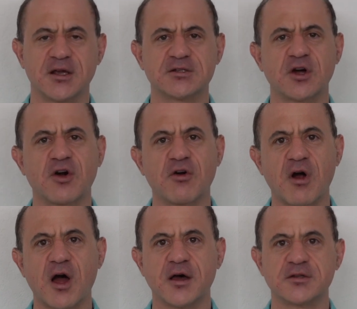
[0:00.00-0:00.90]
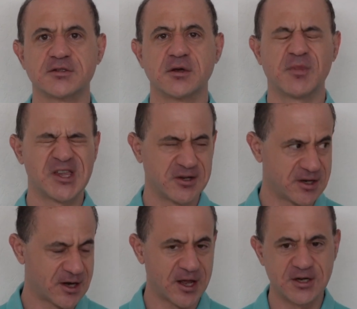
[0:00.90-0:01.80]
is a cross between
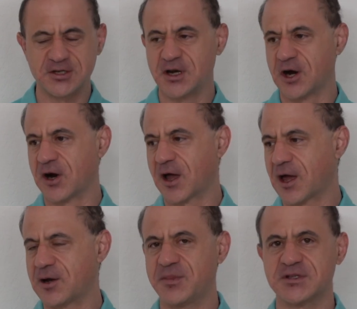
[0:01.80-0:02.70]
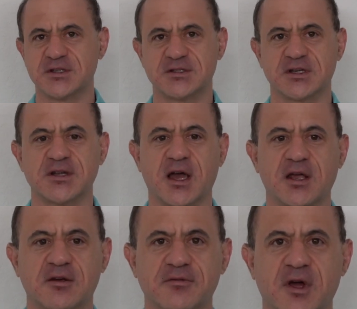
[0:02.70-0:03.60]
an engineer and a business
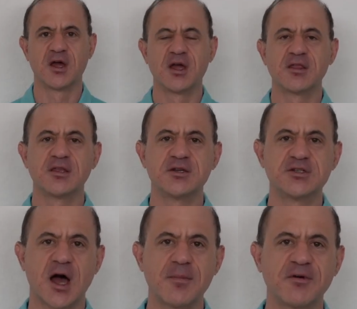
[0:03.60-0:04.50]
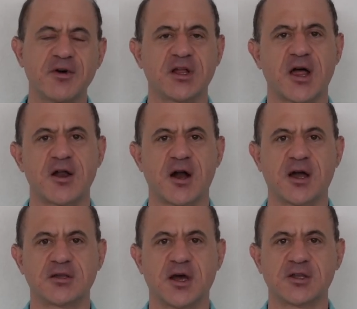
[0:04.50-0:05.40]
executive. The job of a cloud
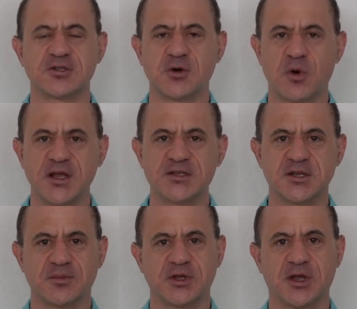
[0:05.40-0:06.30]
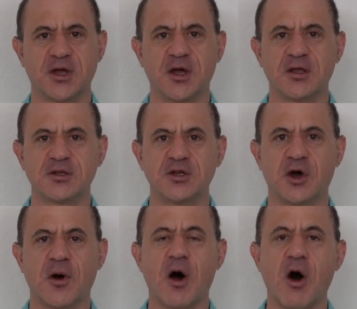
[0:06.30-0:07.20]
architect is quite simply to
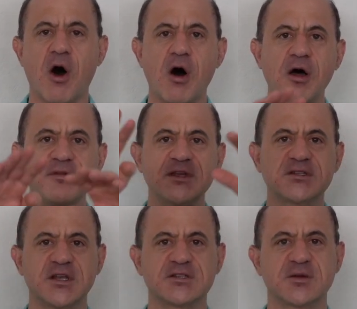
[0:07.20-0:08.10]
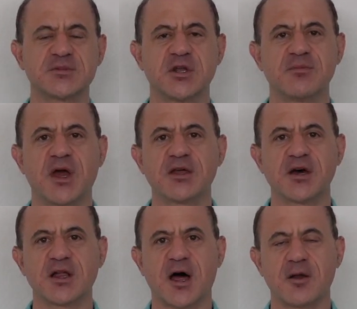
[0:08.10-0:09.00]
know all of the systems that make the
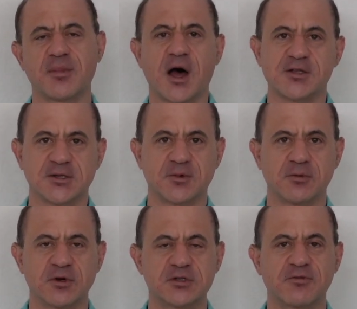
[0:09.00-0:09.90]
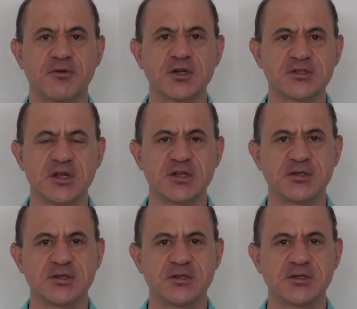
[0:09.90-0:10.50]
cloud possible, which realistically